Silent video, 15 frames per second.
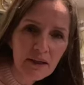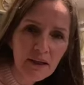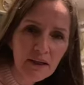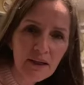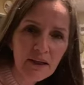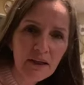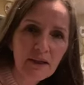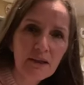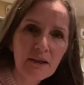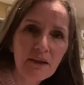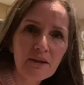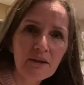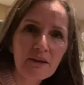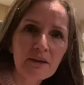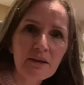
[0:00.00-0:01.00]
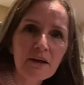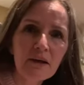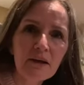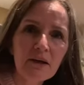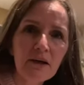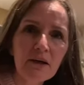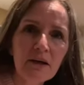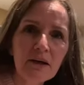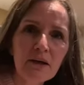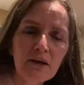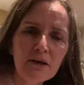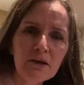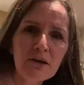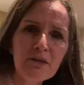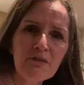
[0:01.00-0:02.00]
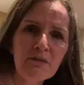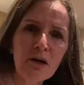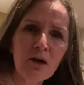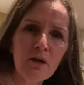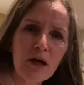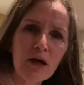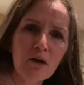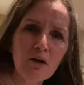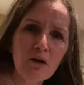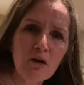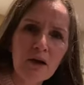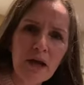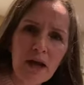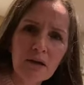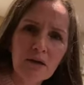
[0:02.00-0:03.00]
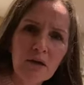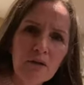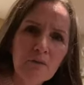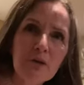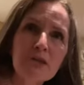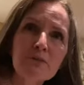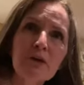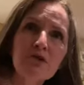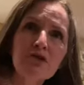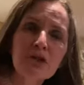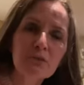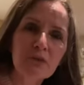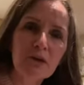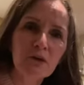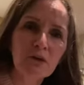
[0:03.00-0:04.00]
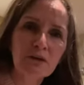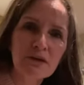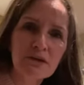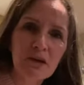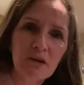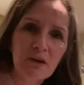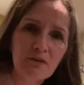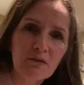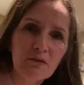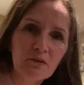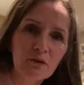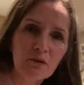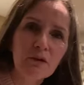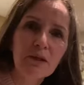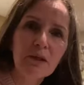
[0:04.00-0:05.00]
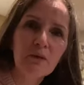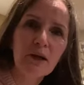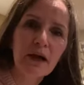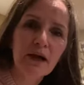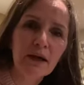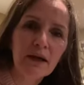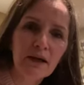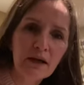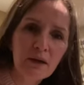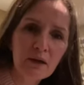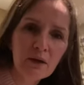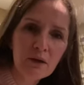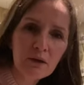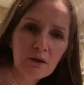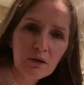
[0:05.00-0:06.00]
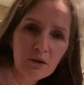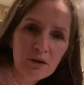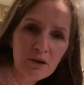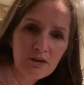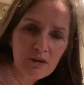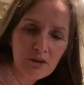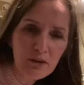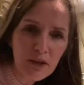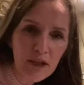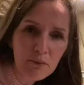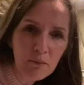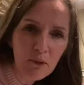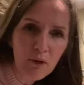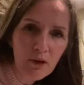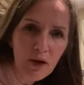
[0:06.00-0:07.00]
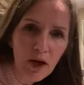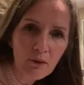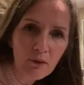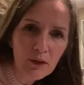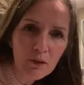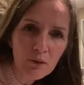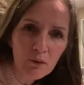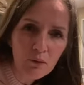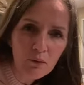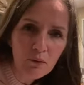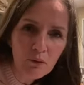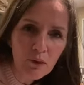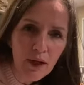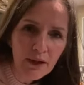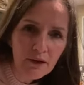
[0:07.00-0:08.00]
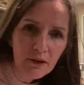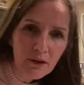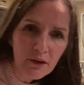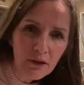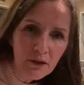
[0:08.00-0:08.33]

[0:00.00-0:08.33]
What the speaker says: Yeah. Okay. I don't even know how long. How long am I supposed to be on these lives for anyway? Do I just keep on going or what?